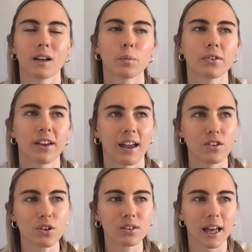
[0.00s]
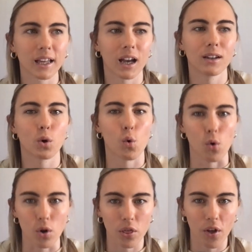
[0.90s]
pretend you're like an
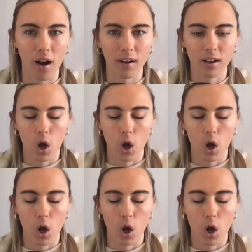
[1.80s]
author